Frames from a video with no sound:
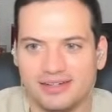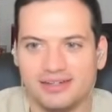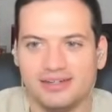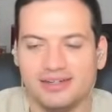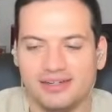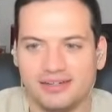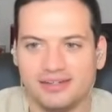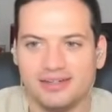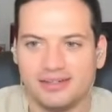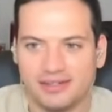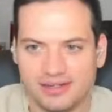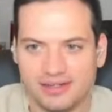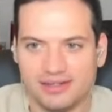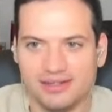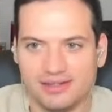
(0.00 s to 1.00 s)

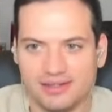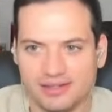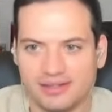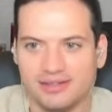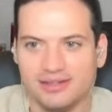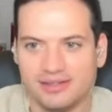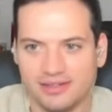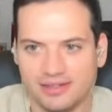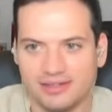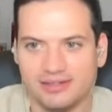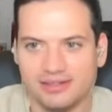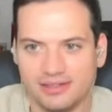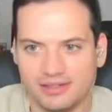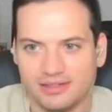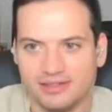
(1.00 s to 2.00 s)

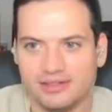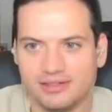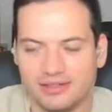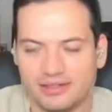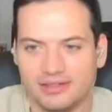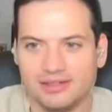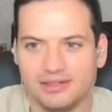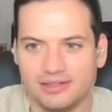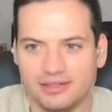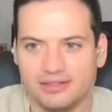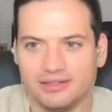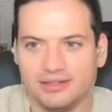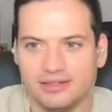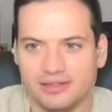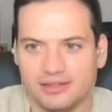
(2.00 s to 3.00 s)

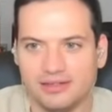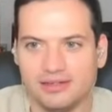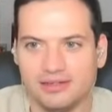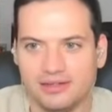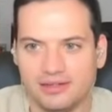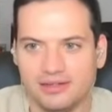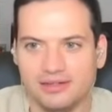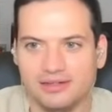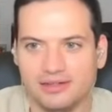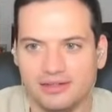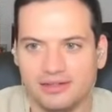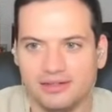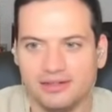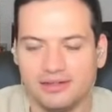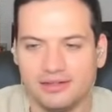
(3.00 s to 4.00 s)

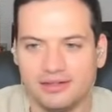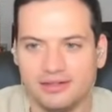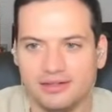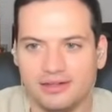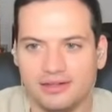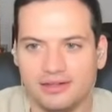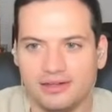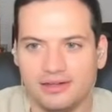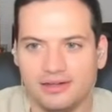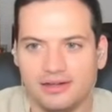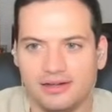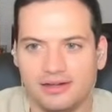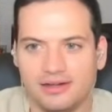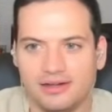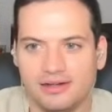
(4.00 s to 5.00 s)

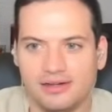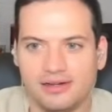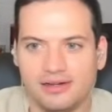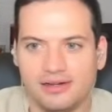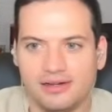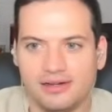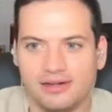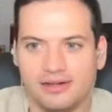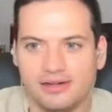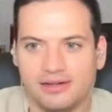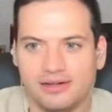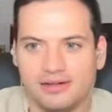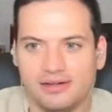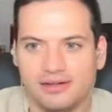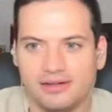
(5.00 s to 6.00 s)

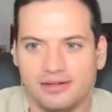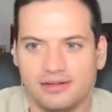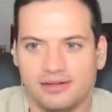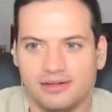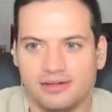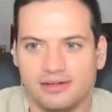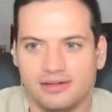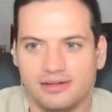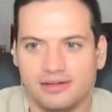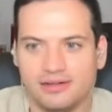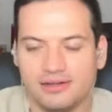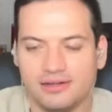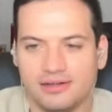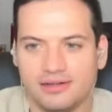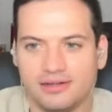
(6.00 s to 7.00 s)

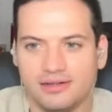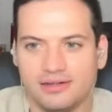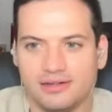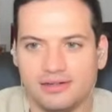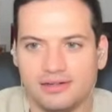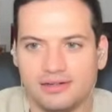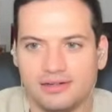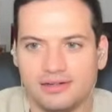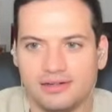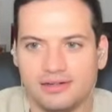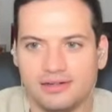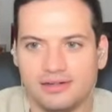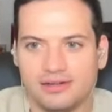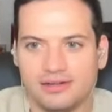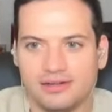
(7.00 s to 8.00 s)
No words are spoken by the person on screen.